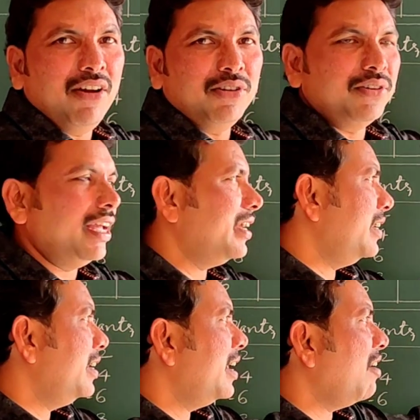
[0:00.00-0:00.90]
have to take
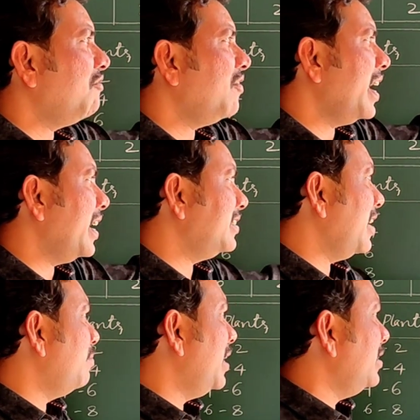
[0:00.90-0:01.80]
it. FI
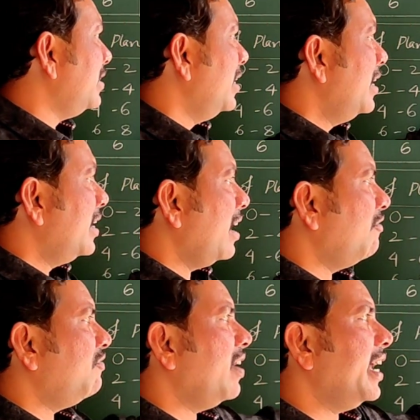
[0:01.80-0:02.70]
XI means
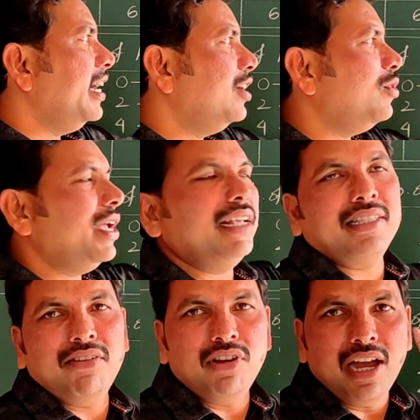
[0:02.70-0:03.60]
FI into
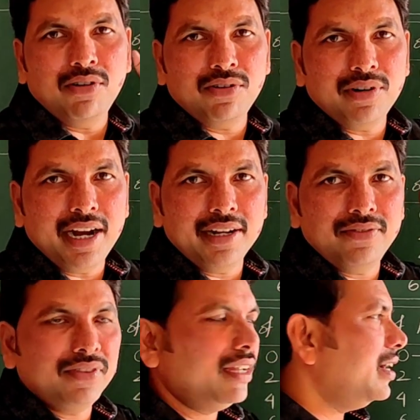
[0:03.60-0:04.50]
XI we have to write.
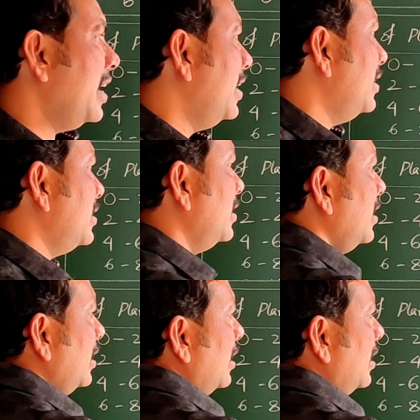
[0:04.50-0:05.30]
Right? Yes.